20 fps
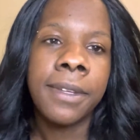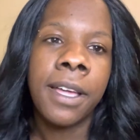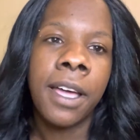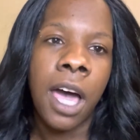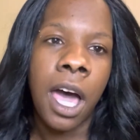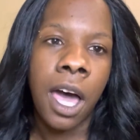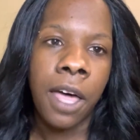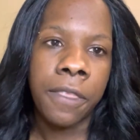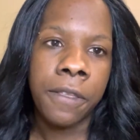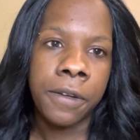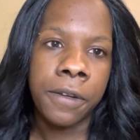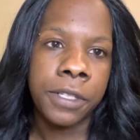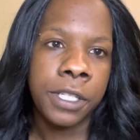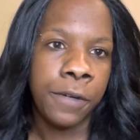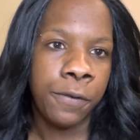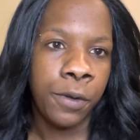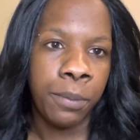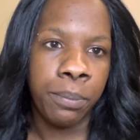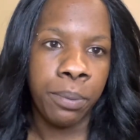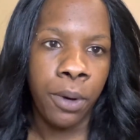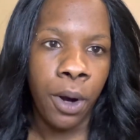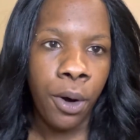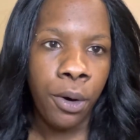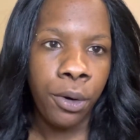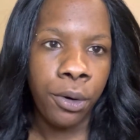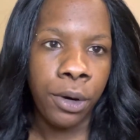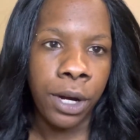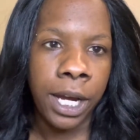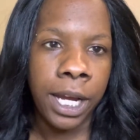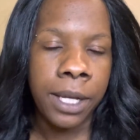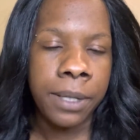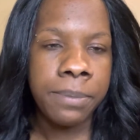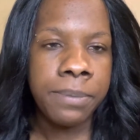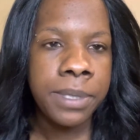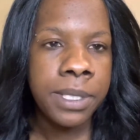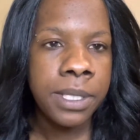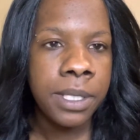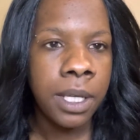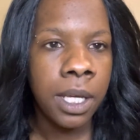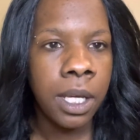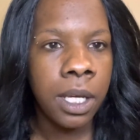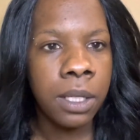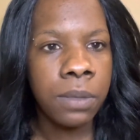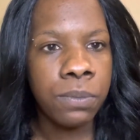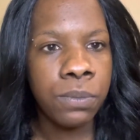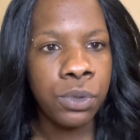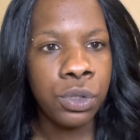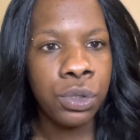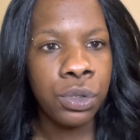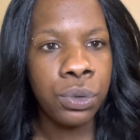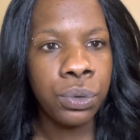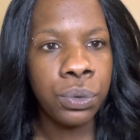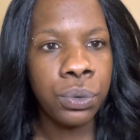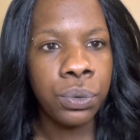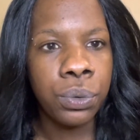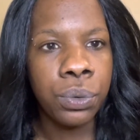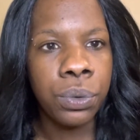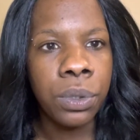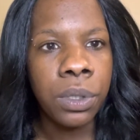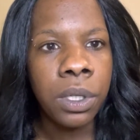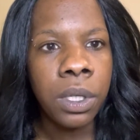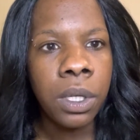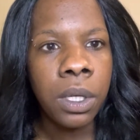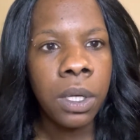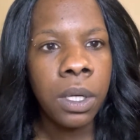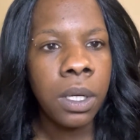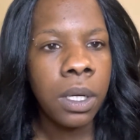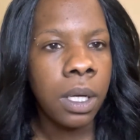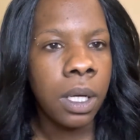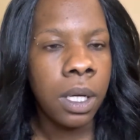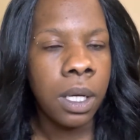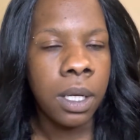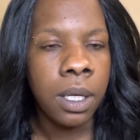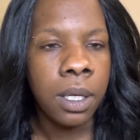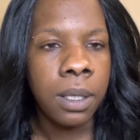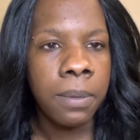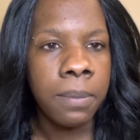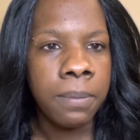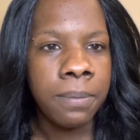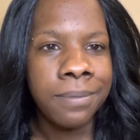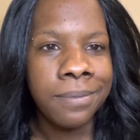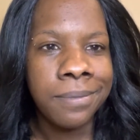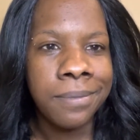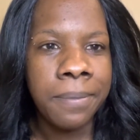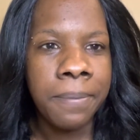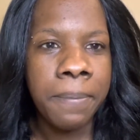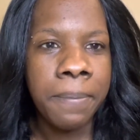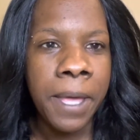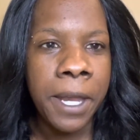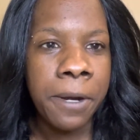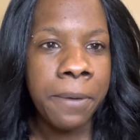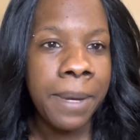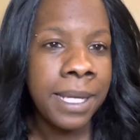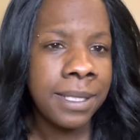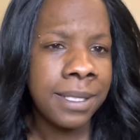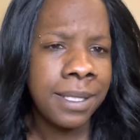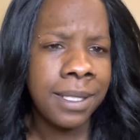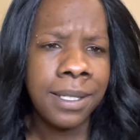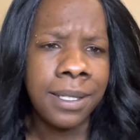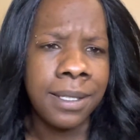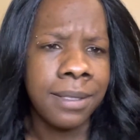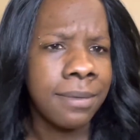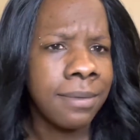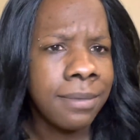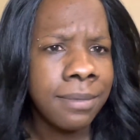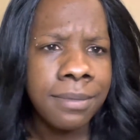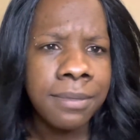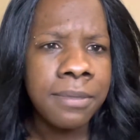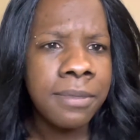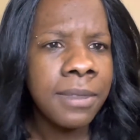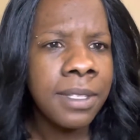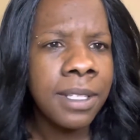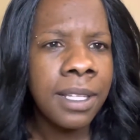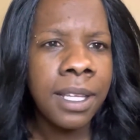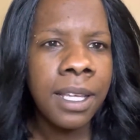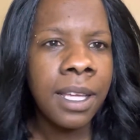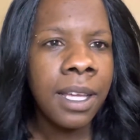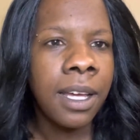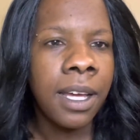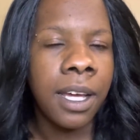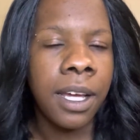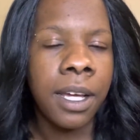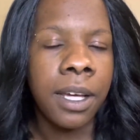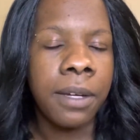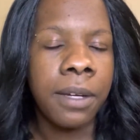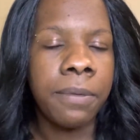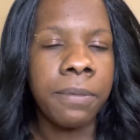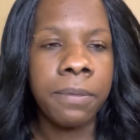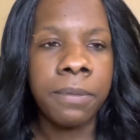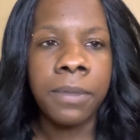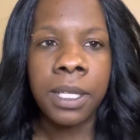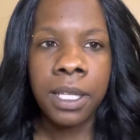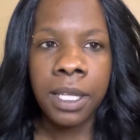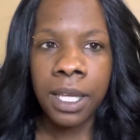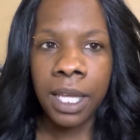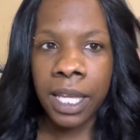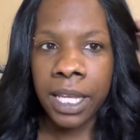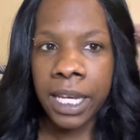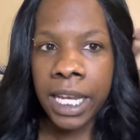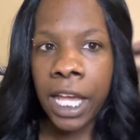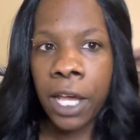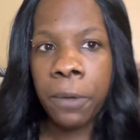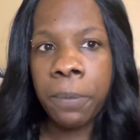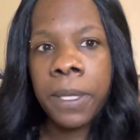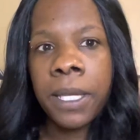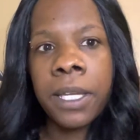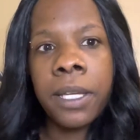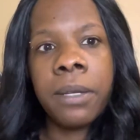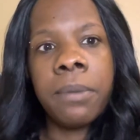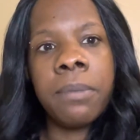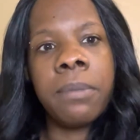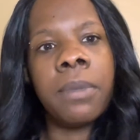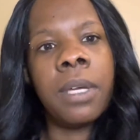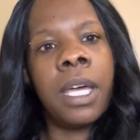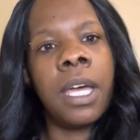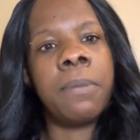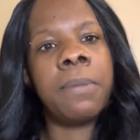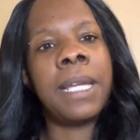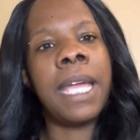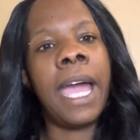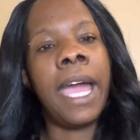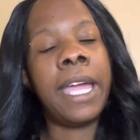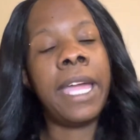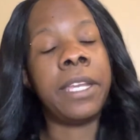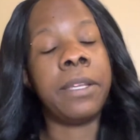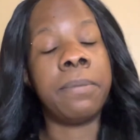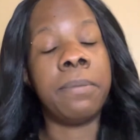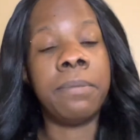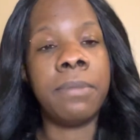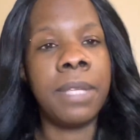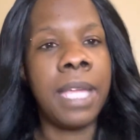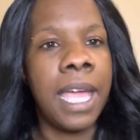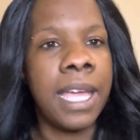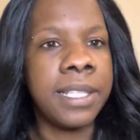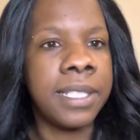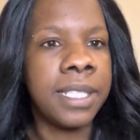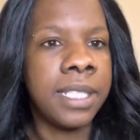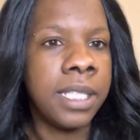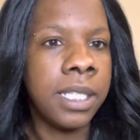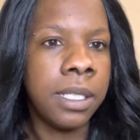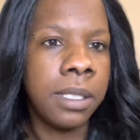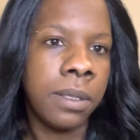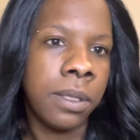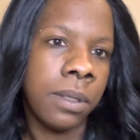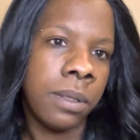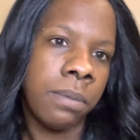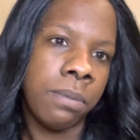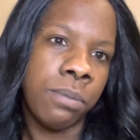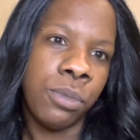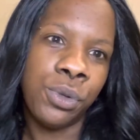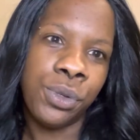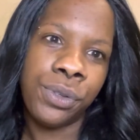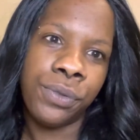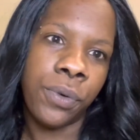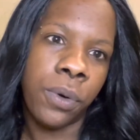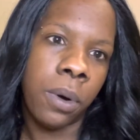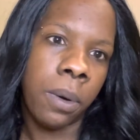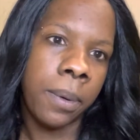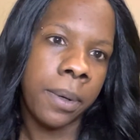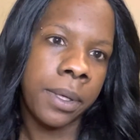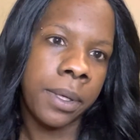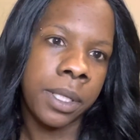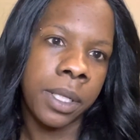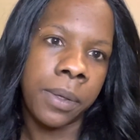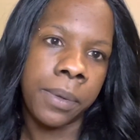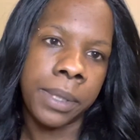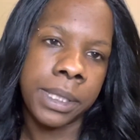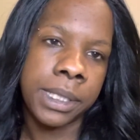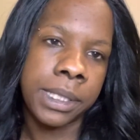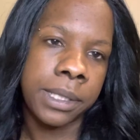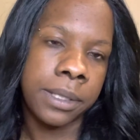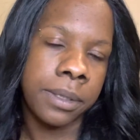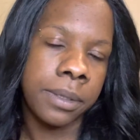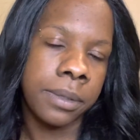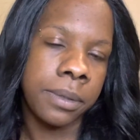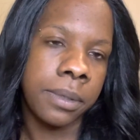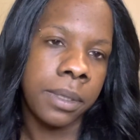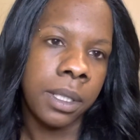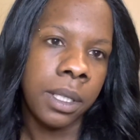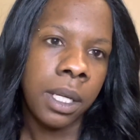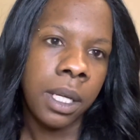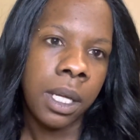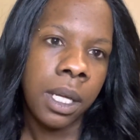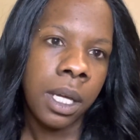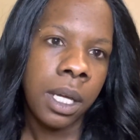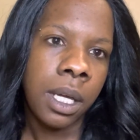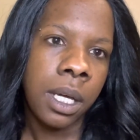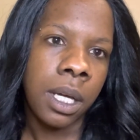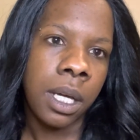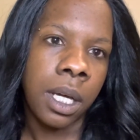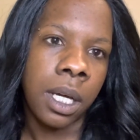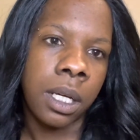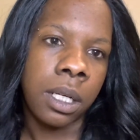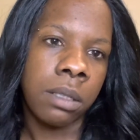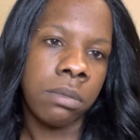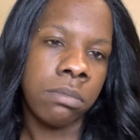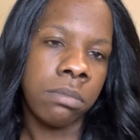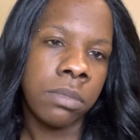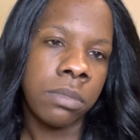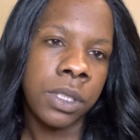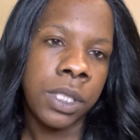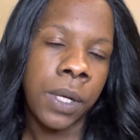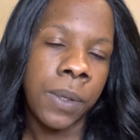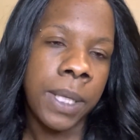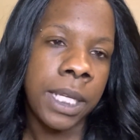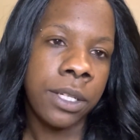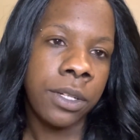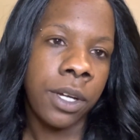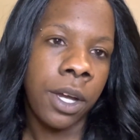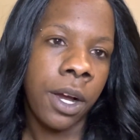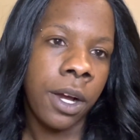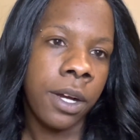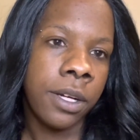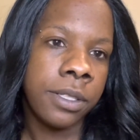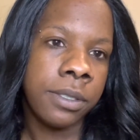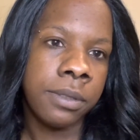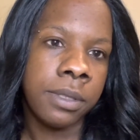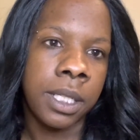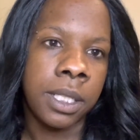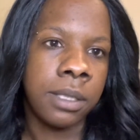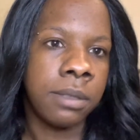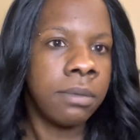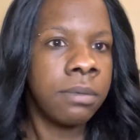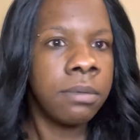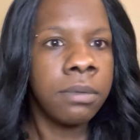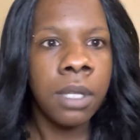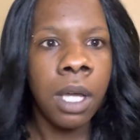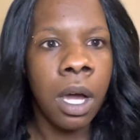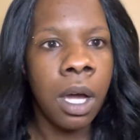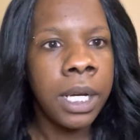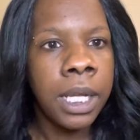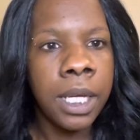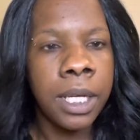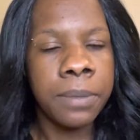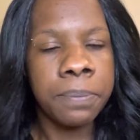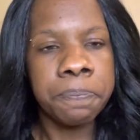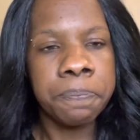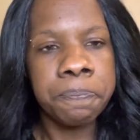other different programs to better my son and help him, guide him as he moves forward, going to, kindergarten and on up.